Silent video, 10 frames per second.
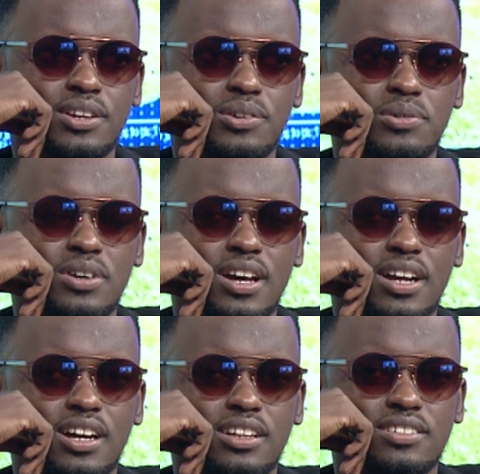no
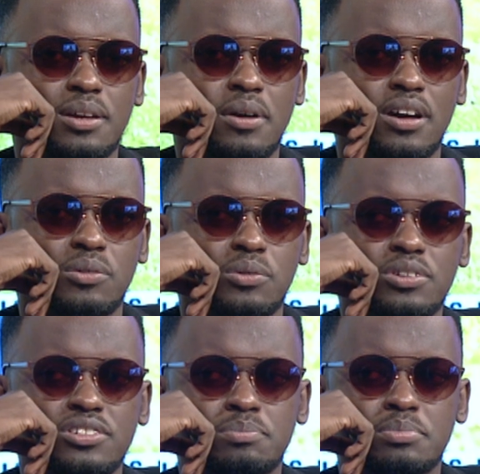kugaragariza abantu who
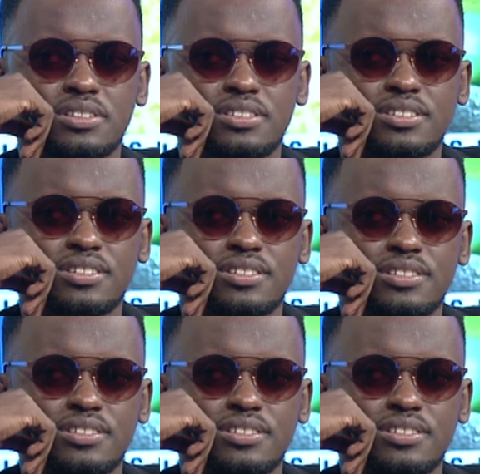is peace.